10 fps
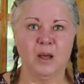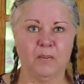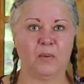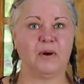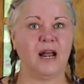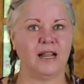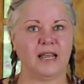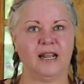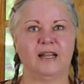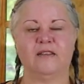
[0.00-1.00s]
but we're not
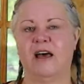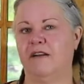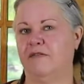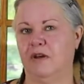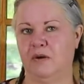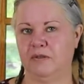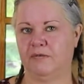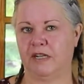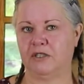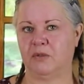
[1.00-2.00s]
getting a lot of those
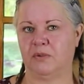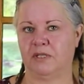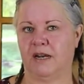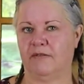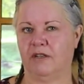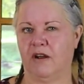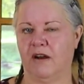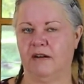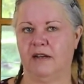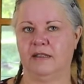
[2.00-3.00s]
vegetables out of the
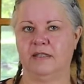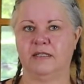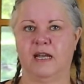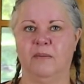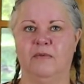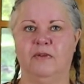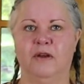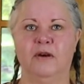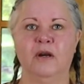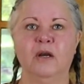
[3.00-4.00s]
garden at this time of
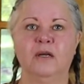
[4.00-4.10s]
year.